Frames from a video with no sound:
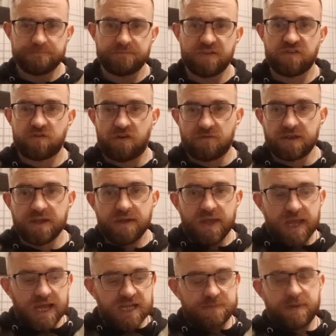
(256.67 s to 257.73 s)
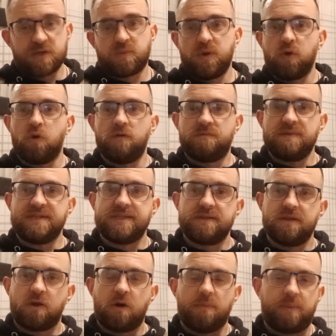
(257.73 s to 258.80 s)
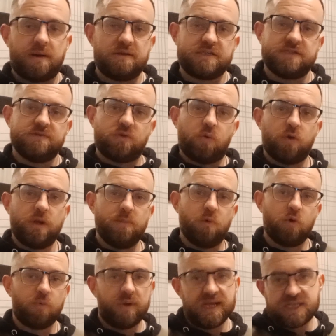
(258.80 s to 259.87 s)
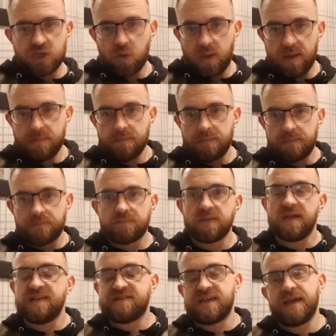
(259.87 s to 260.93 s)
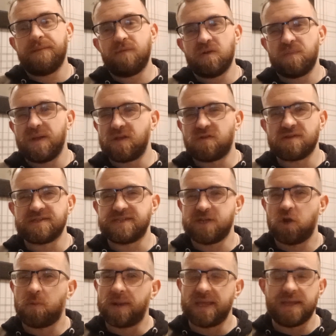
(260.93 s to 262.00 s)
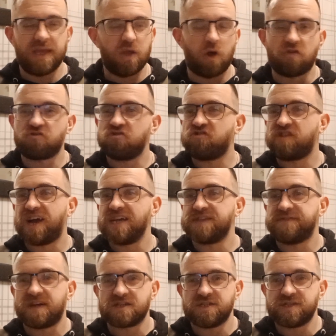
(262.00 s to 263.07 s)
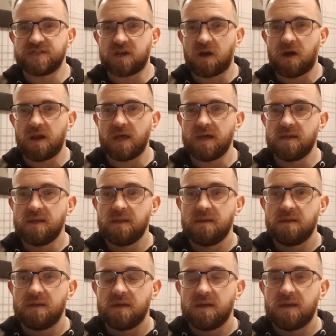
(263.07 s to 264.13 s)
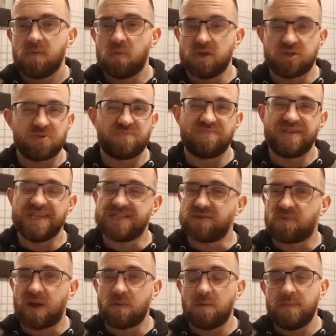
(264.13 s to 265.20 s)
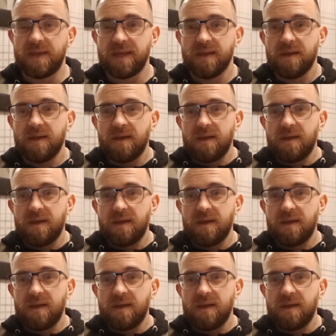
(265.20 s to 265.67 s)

Especially when you go from the comparison of Tony Mowbray to him. It's like, it doesn't sound like he ostracised Fashion Sakala, which isn't right with me.